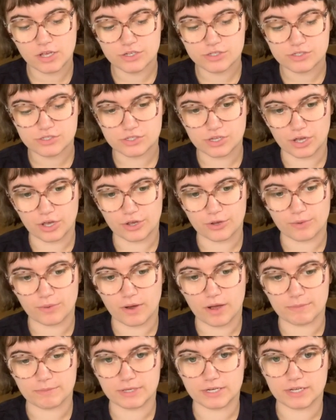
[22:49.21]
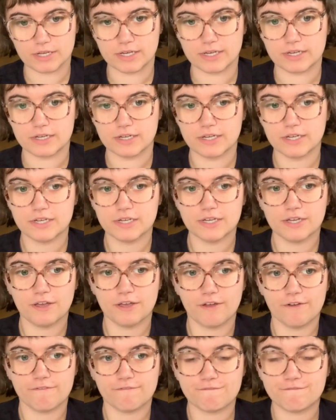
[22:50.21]
So I'm going to
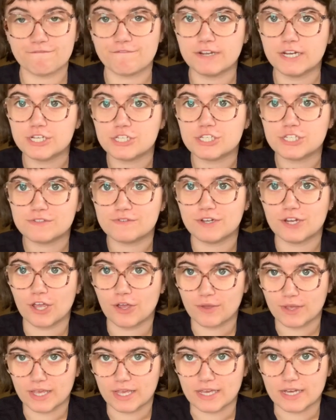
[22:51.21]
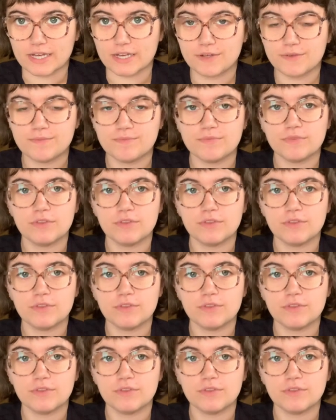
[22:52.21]
finish this video here